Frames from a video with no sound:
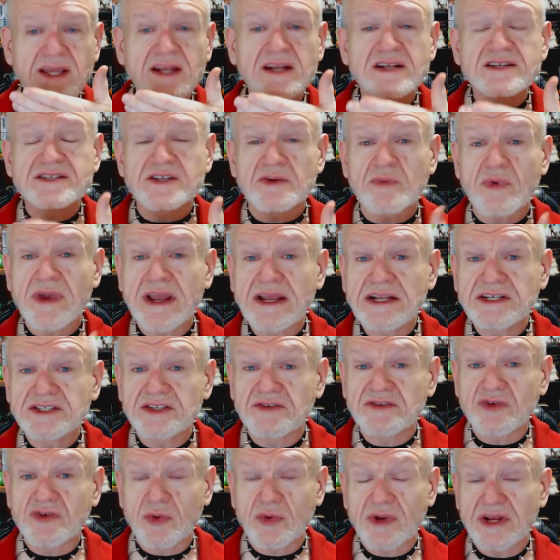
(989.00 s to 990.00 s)
It is a
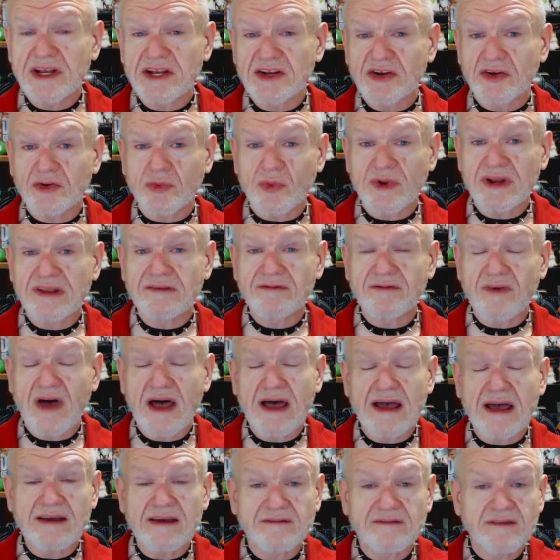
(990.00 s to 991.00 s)
range of 20 to
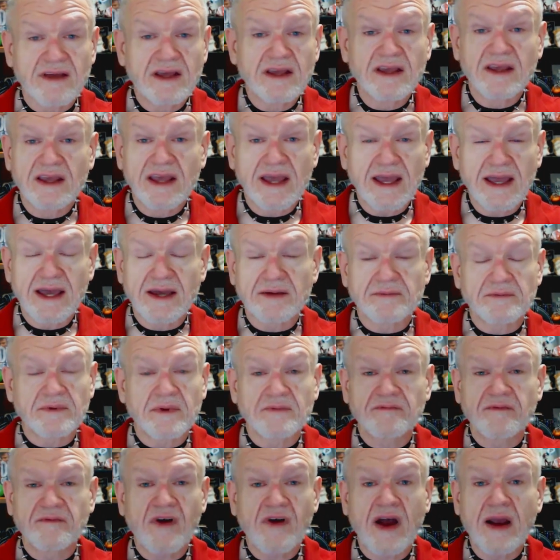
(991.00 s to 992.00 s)
25. Uh,
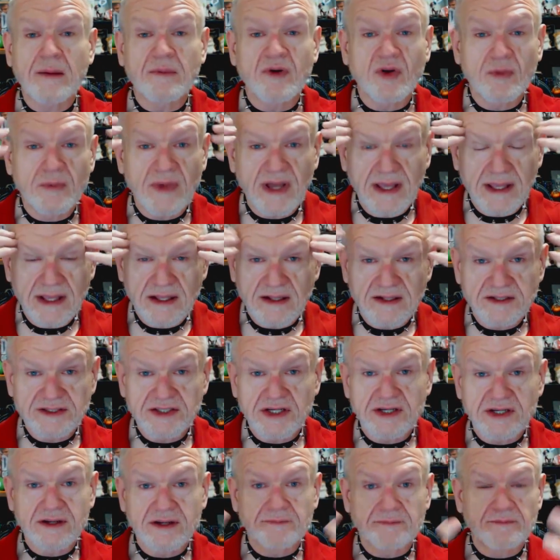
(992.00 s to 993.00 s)

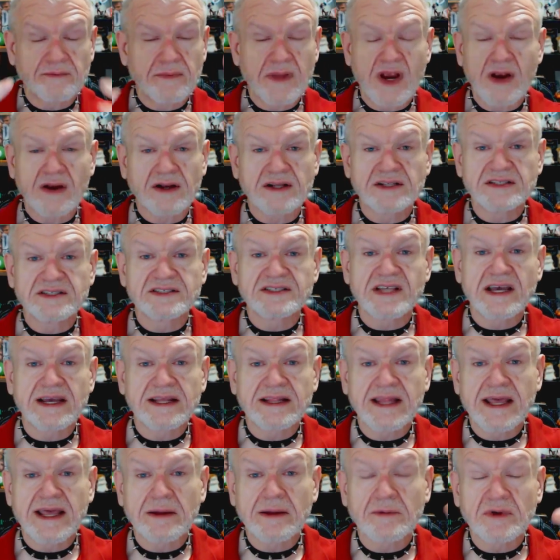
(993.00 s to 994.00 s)
fibromyalgia, American
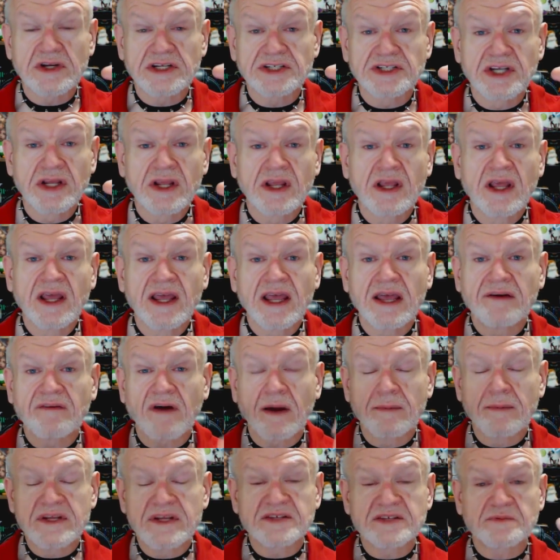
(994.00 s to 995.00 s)
Sign Language. If
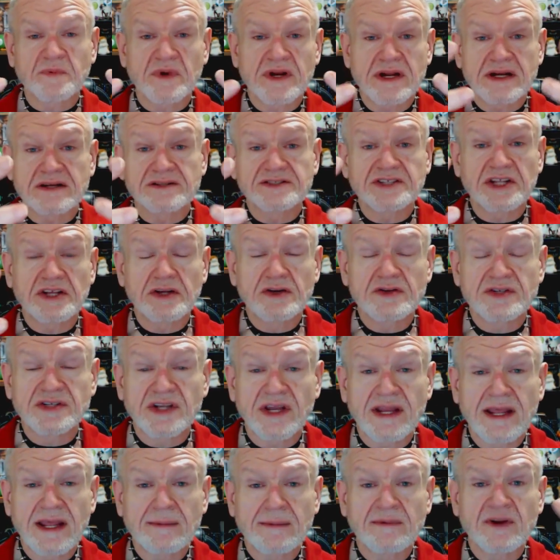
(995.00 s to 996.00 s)
I mispronounce a
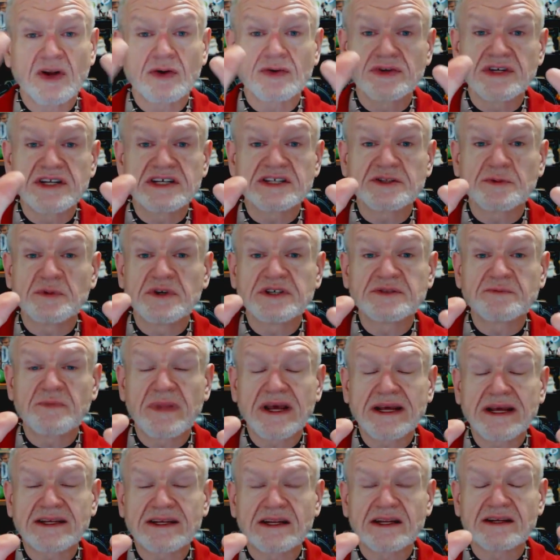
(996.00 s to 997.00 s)
username, no
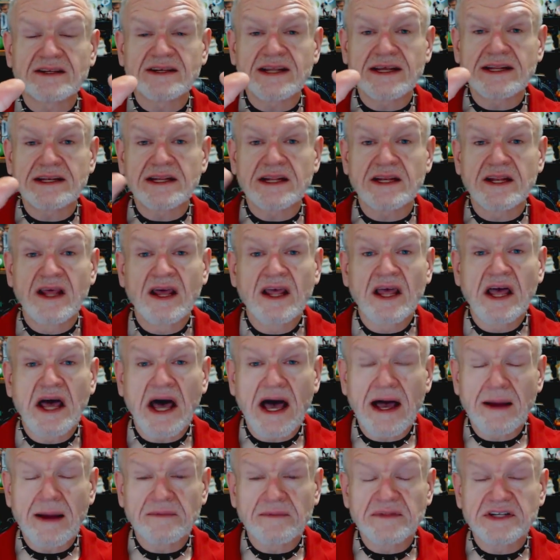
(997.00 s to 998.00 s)
disrespect intended.
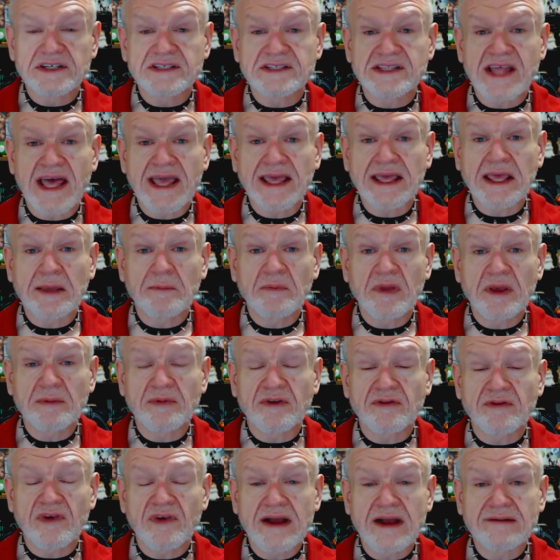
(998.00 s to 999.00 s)
I'm just thanking
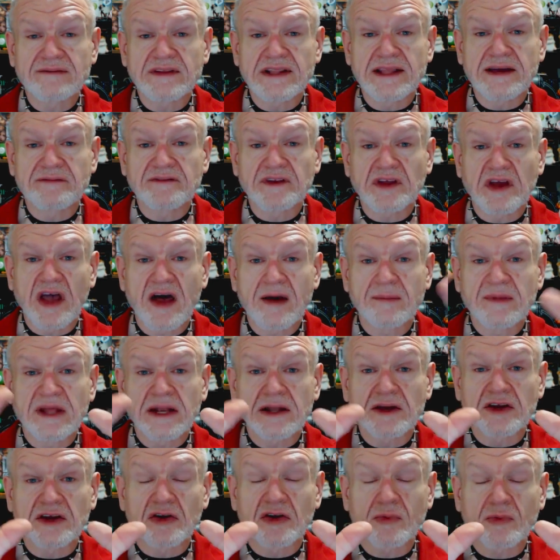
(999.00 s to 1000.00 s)
people for having left a
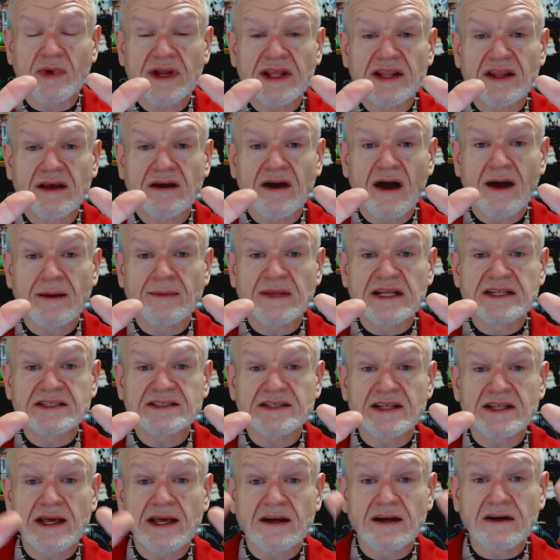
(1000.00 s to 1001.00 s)
comment. I'm going to read the
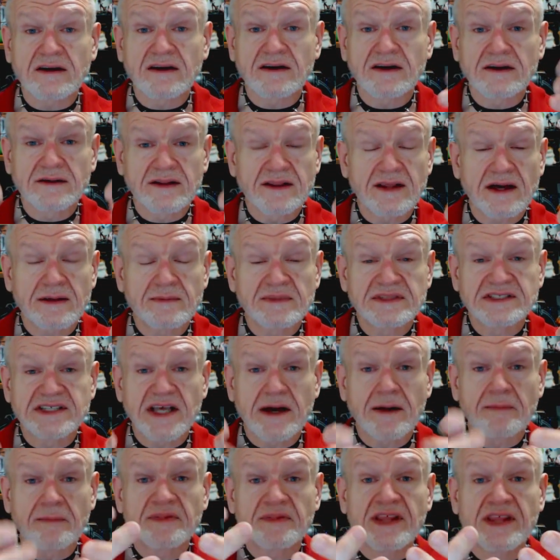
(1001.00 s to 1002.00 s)
comments later. Thumbs
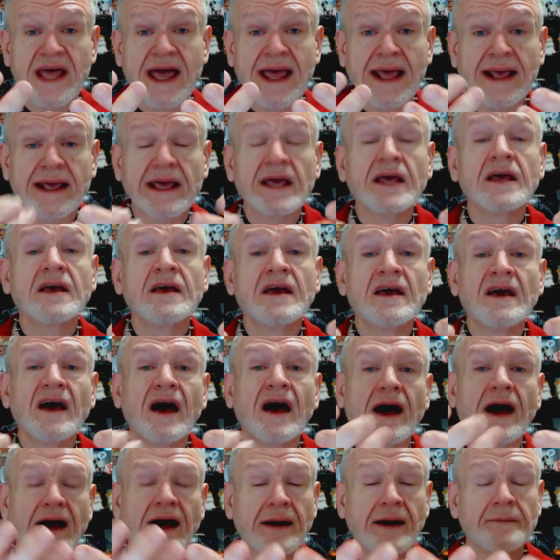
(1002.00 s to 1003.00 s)
up, thank.
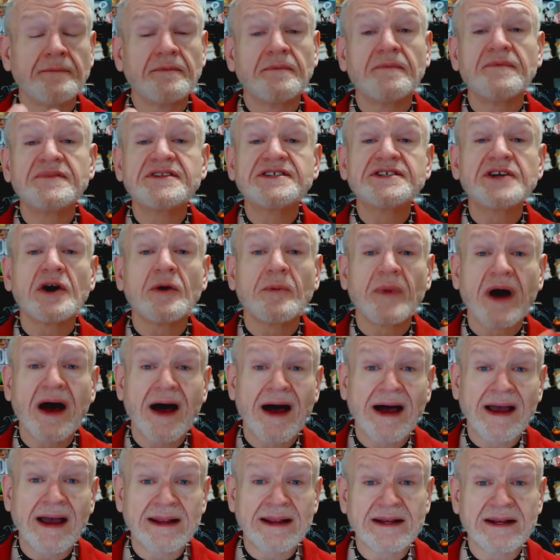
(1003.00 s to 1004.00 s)
I'm so
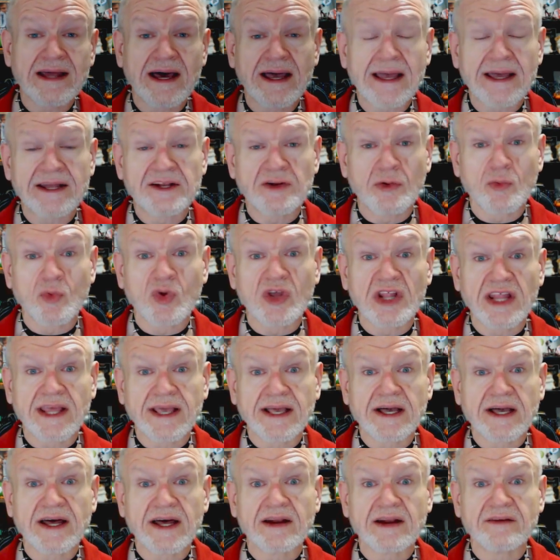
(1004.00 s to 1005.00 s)
behind. I had to
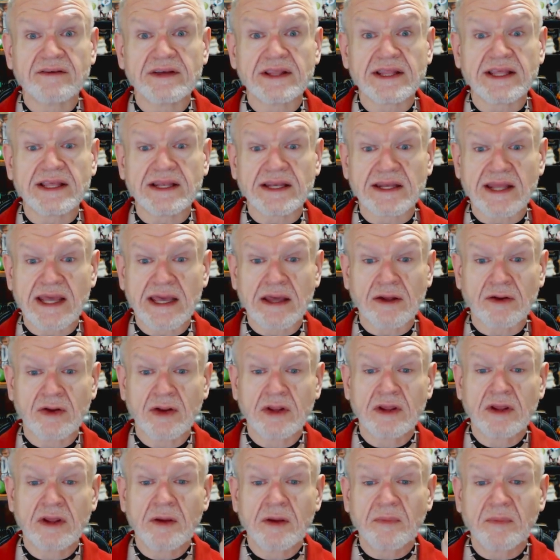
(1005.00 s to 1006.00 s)
really cut everything down.
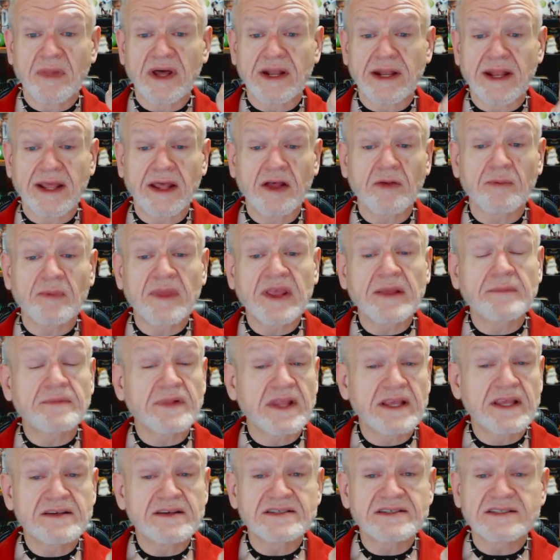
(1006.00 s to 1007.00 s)
But help me,
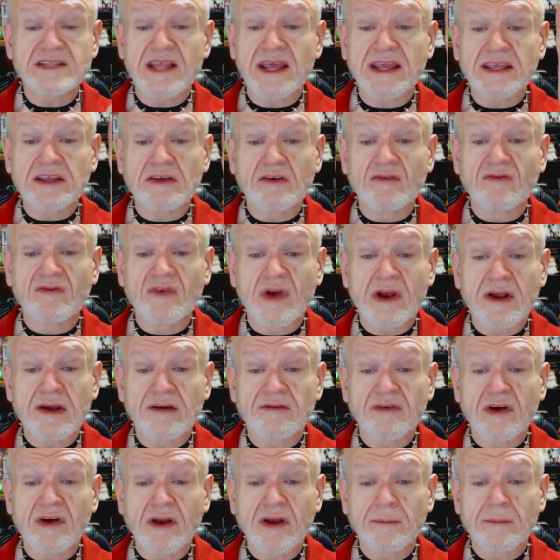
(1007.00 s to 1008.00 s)
please. Thank you
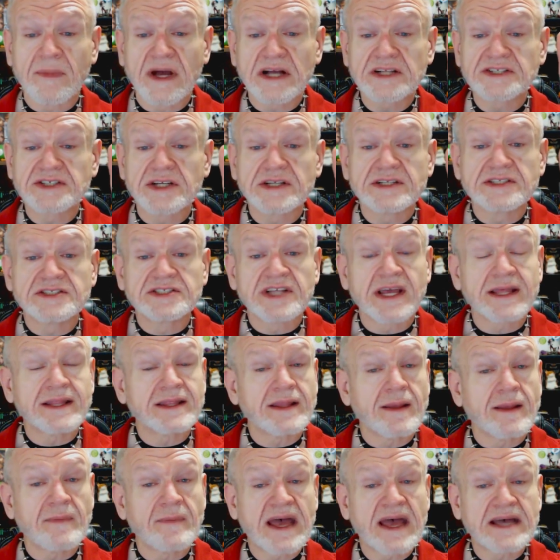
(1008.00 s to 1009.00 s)
very, very much. And
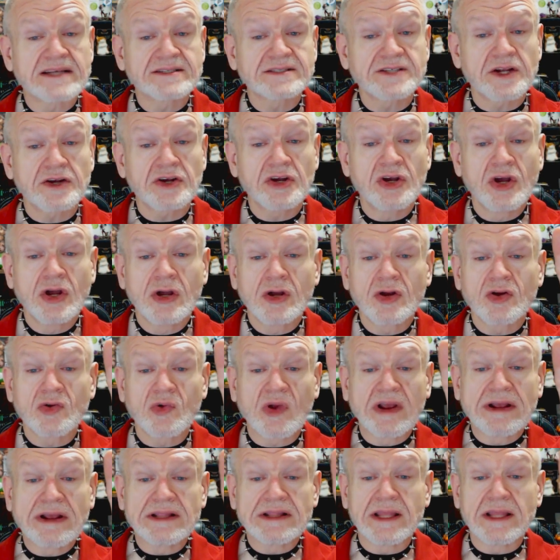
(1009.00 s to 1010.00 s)
Jen the Master,
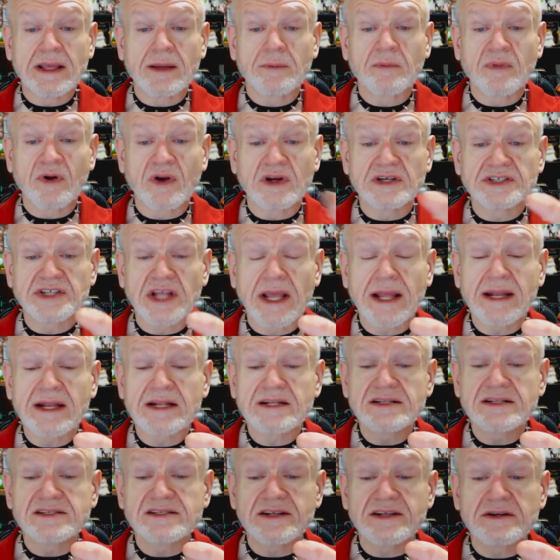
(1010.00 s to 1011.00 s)
greatly
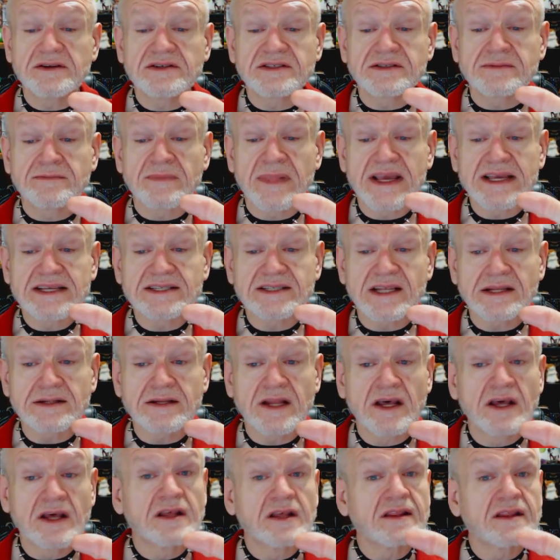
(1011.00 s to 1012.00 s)
appreciated. Susan
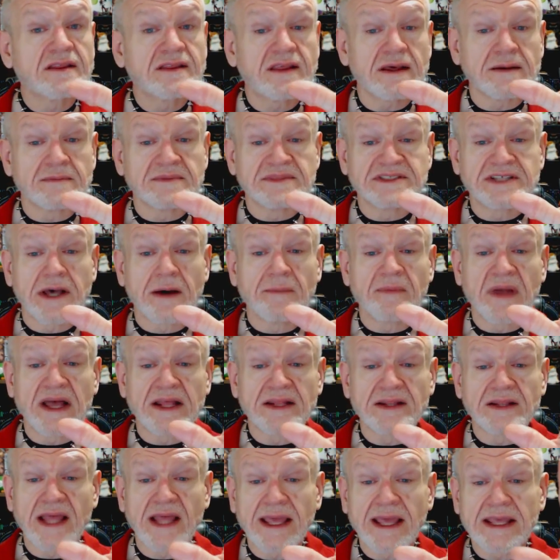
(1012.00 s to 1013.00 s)
Mason, thumbs up
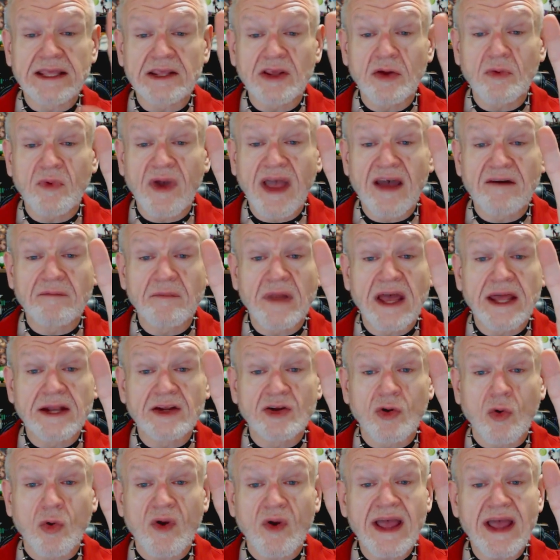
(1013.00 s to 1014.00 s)
and thank you. We have
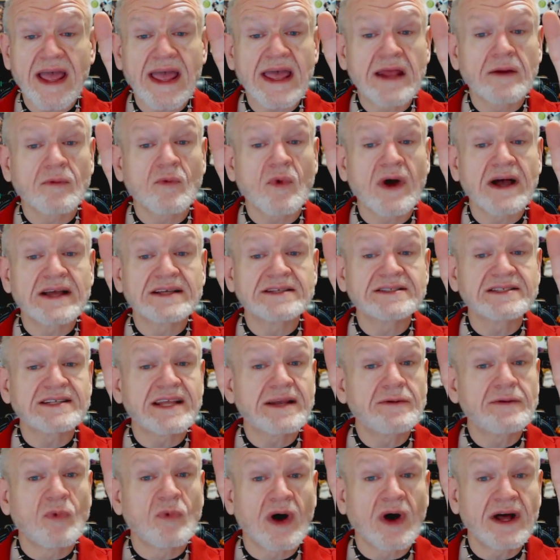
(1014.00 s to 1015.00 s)
Pandora
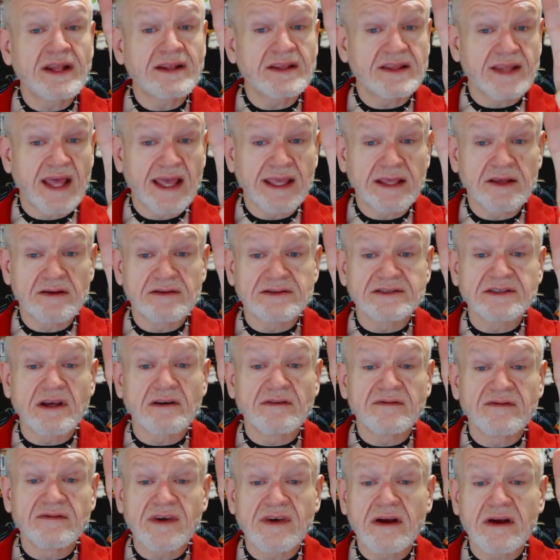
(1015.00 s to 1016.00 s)
NYC1, thank you
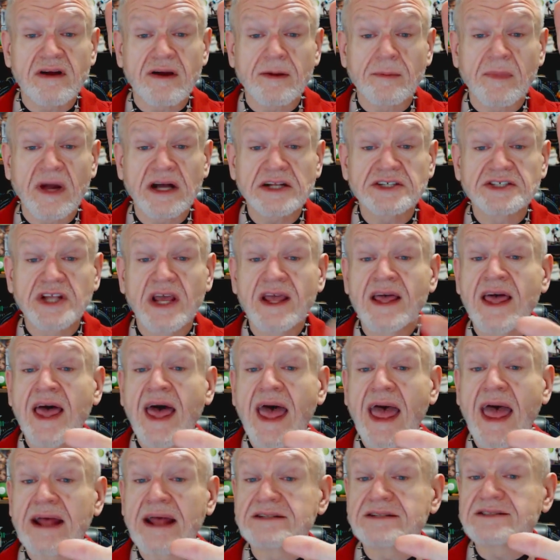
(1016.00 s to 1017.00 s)
so very much.
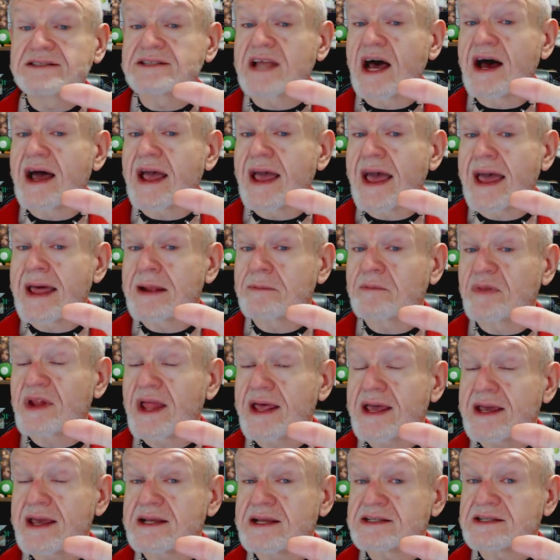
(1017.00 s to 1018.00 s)
And Sihan
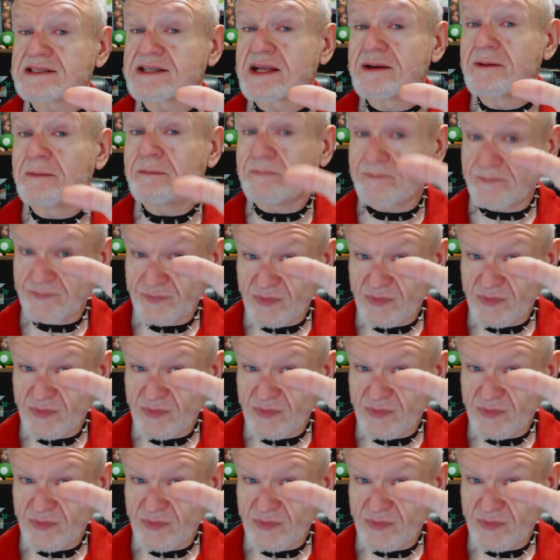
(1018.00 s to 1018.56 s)
Plays,